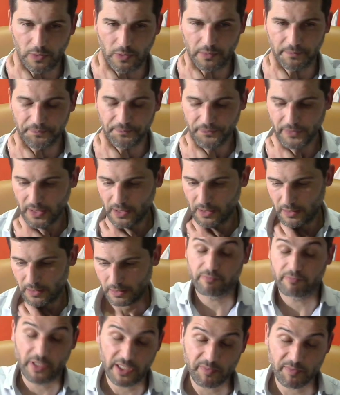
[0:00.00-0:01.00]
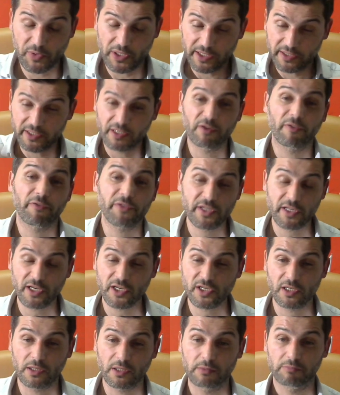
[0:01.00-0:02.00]
well this brings the
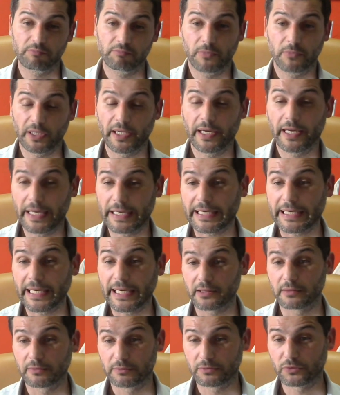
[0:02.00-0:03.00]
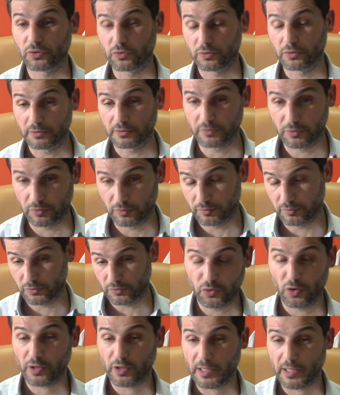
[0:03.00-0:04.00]
conversation uh, again to, to, to
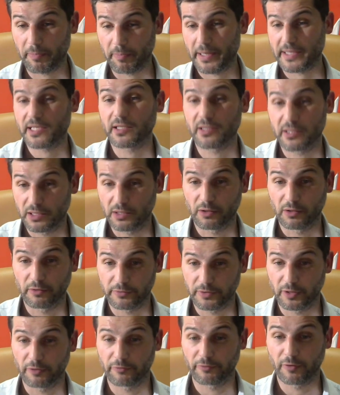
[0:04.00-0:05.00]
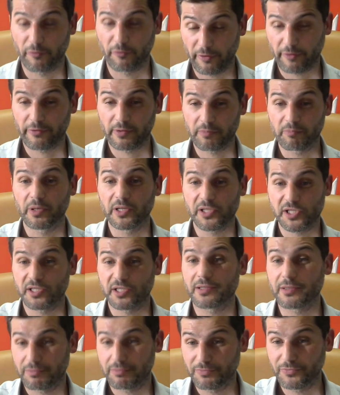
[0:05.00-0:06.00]
your capacity of, of, of, having
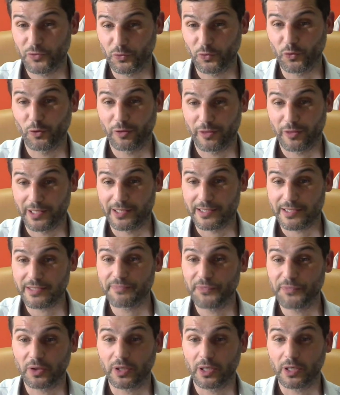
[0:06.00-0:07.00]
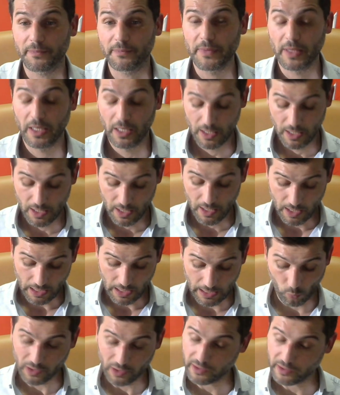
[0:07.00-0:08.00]
budget to do things okay?
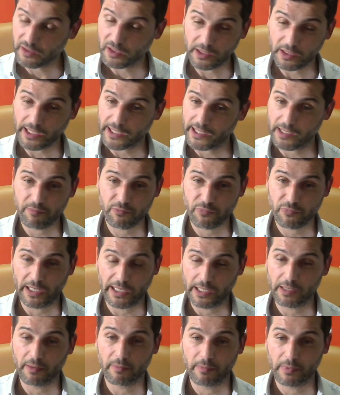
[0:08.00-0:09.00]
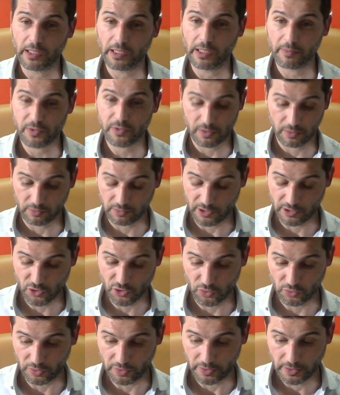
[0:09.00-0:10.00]
one thing i am i am absolutely
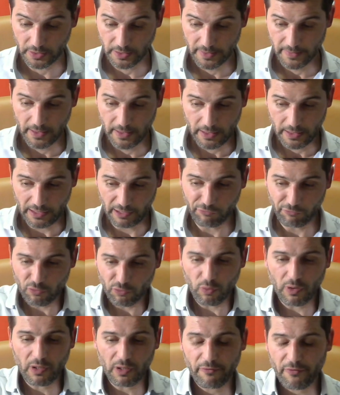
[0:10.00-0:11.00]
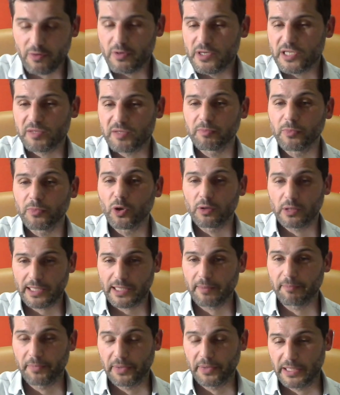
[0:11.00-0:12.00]
sure if you are a very small
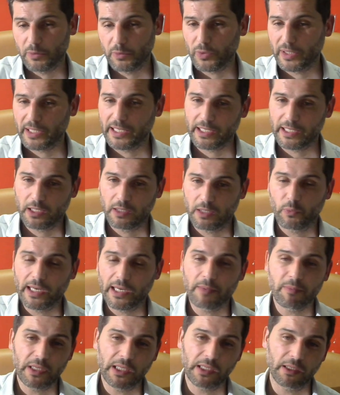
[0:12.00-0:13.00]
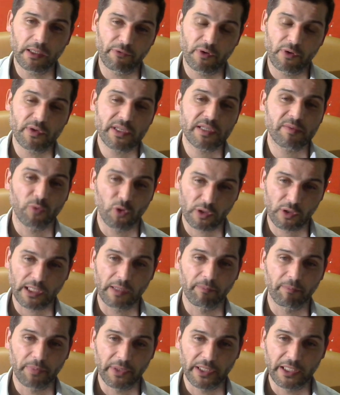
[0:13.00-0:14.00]
company when i when i mean a very small
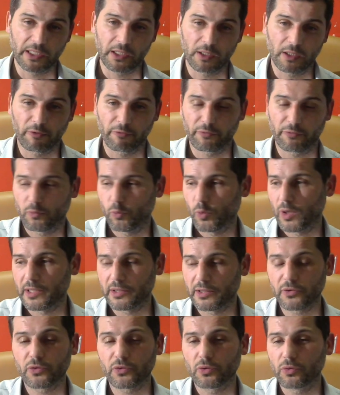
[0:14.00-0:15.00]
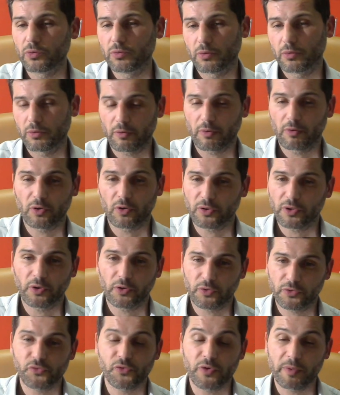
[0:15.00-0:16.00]
company of one two or, or,
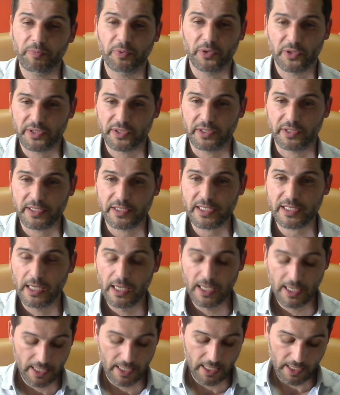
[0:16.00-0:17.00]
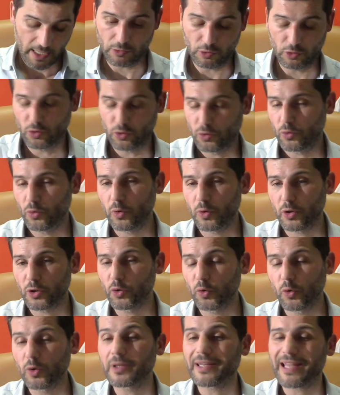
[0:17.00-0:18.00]
or three persons you
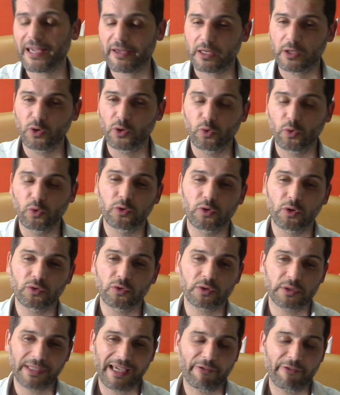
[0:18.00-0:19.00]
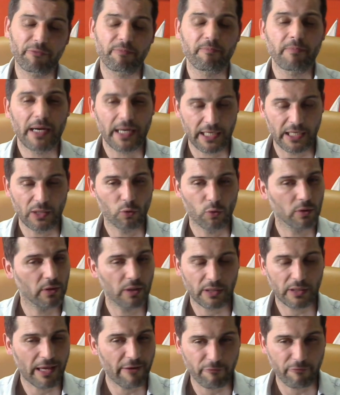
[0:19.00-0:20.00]
you will not you will don't have money you will
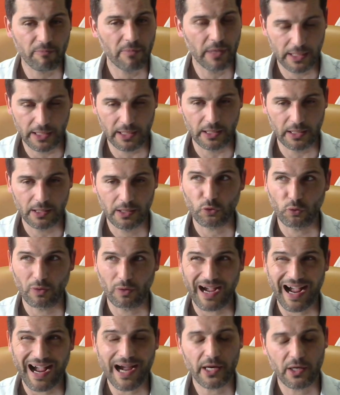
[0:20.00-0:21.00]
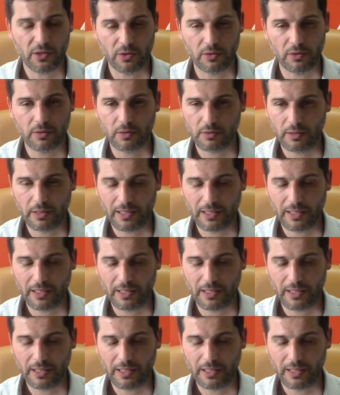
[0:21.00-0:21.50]
not have money to hire